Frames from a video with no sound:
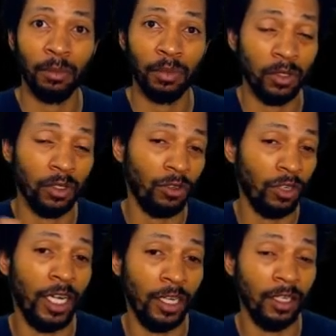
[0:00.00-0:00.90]

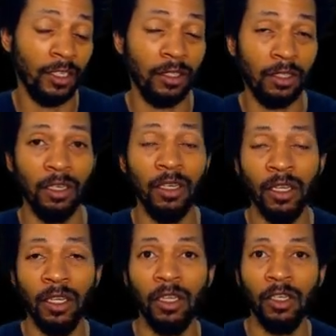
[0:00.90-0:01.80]
created this.
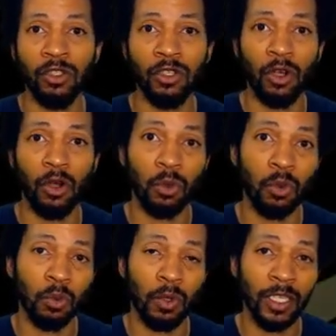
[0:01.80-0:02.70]
So
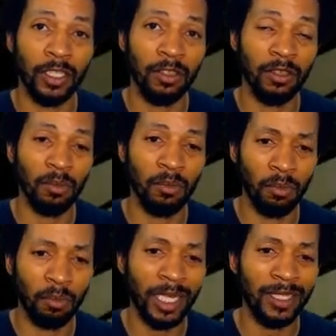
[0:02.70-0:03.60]
it's
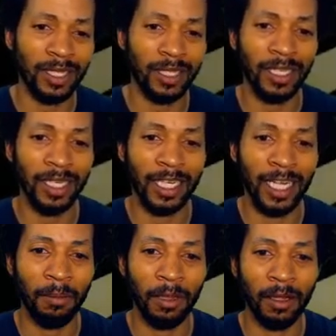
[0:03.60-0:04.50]
basically a
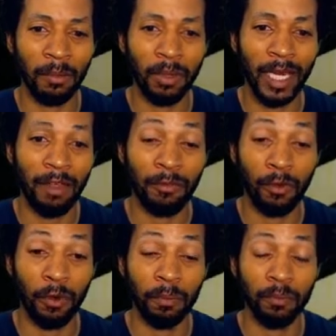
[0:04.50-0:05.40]
gaming platform,